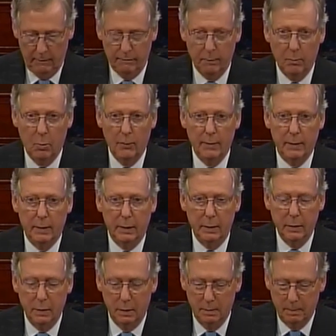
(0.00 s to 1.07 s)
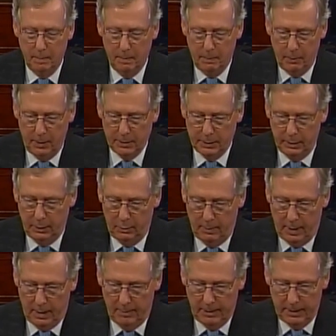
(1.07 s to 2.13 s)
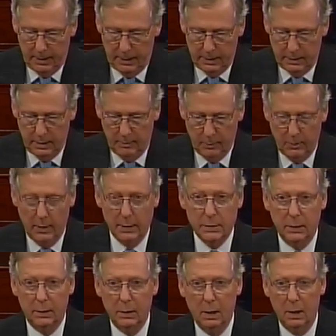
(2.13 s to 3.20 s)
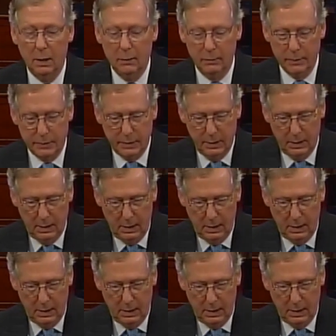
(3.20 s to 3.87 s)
For more than a year, President Obama and Democrats in Congress